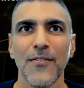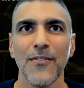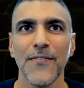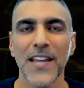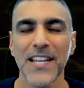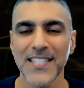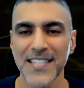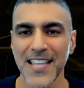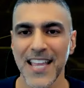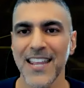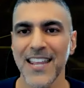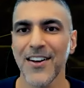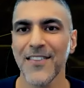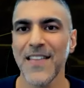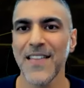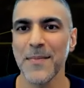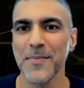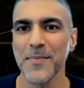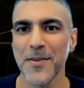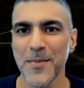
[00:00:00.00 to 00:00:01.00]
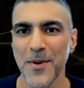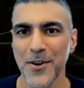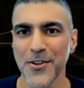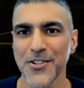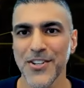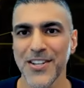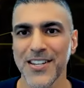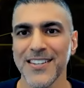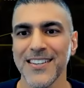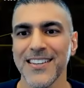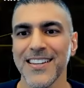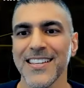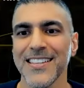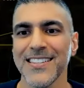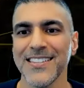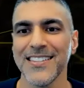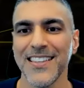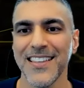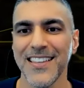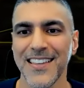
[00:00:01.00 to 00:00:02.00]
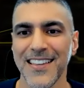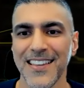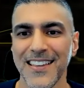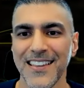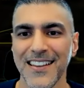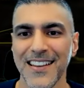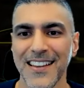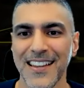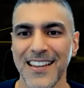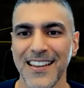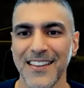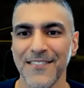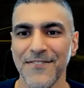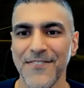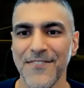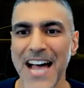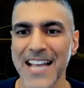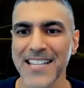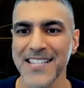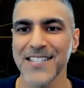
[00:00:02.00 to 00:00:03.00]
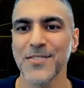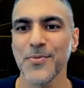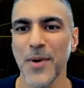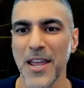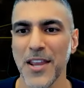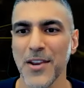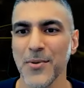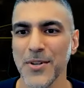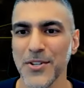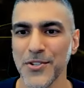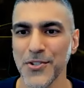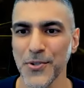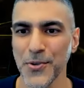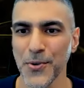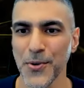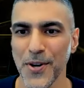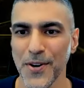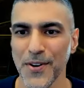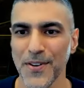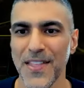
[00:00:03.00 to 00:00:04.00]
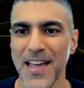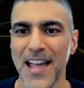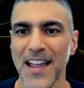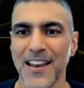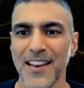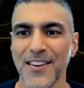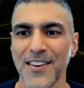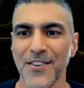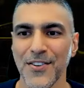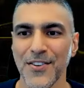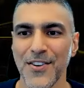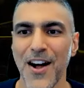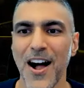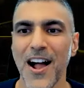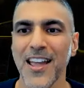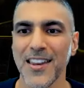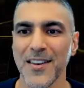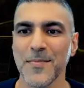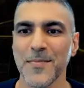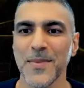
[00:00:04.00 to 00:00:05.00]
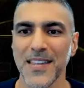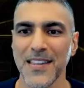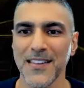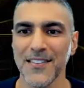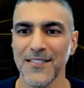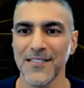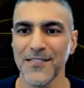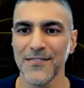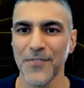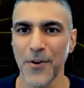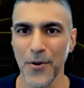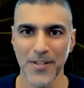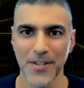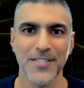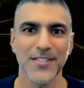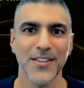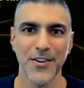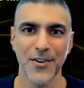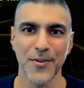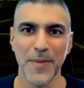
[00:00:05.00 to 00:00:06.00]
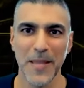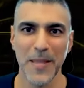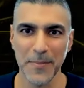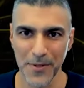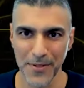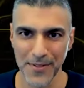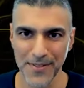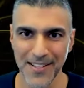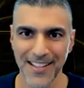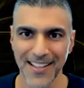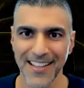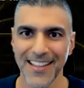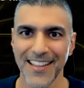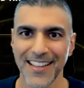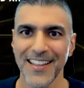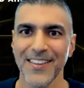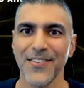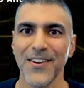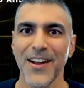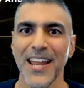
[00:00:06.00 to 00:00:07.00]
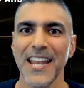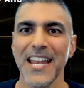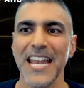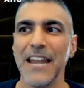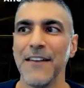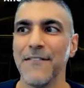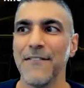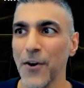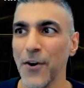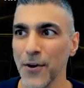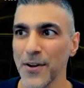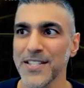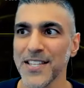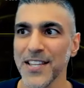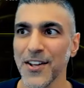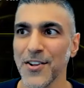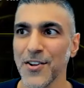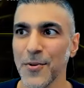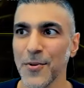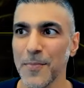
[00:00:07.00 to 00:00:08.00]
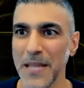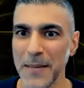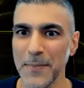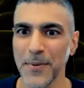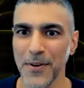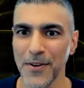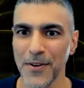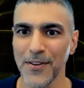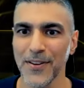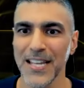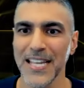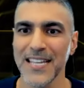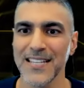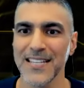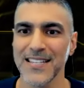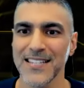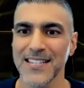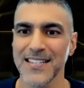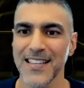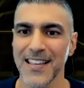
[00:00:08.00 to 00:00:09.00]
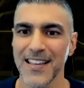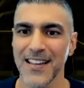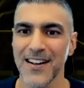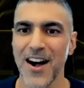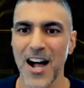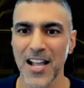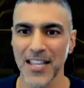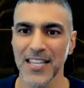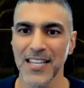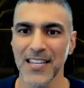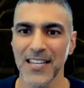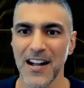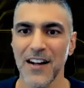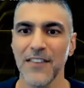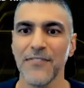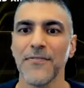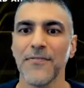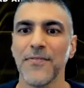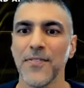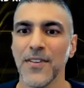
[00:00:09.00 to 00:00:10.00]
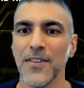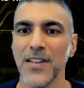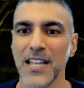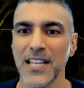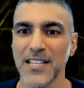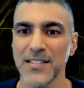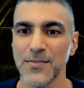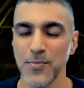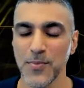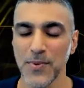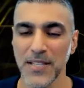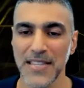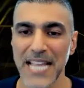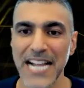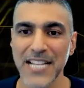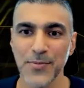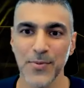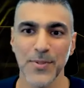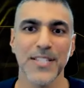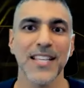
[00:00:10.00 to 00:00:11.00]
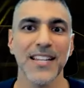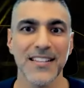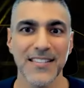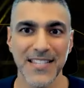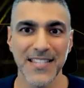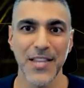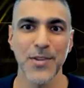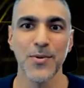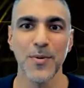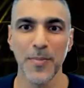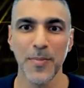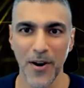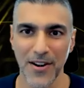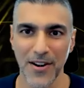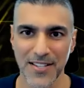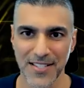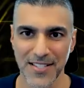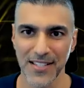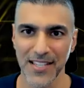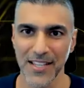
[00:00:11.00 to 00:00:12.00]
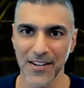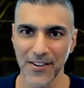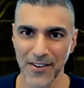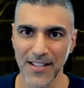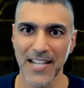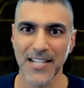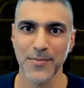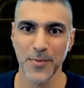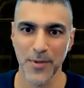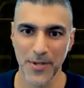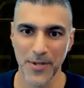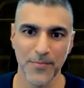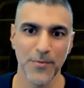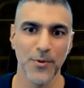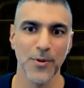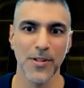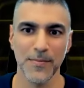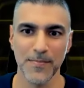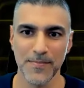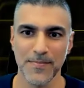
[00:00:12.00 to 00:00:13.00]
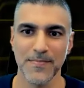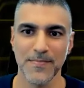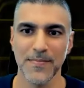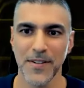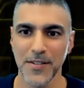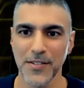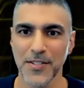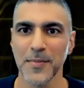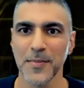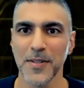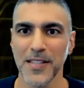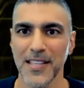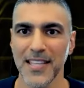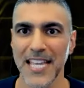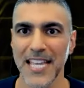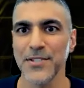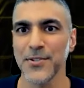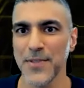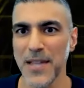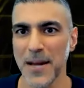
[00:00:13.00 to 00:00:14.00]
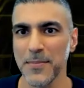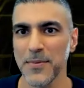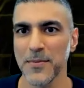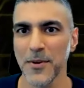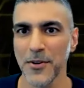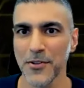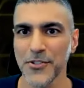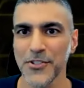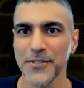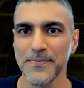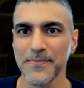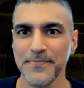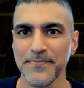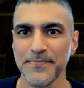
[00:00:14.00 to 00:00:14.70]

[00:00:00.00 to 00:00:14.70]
fixating on that promotion is the fastest way to ensure that you're not going to be focused on your people, right? And focusing on your people is oddly enough is that's what's going to set you apart as a leader and that's what will ultimately get you that promotion.